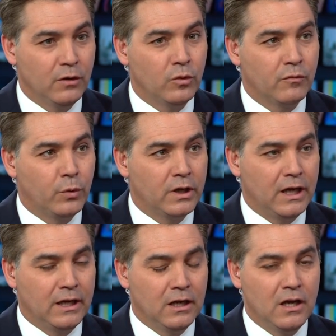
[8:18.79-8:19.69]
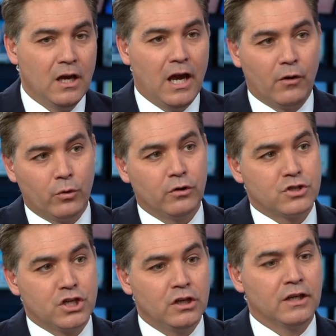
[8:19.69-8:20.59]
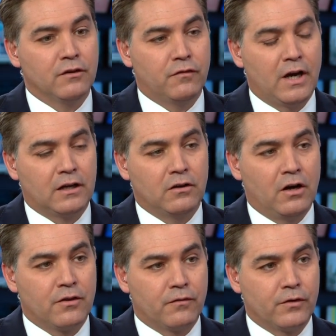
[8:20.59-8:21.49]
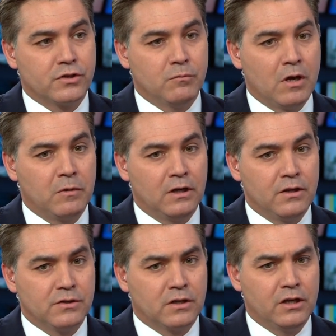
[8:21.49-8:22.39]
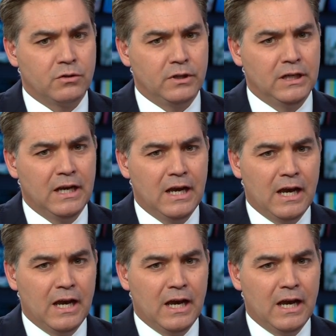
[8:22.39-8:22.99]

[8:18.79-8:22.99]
It would have put a, a real chilling effect on the First Amendment in this country.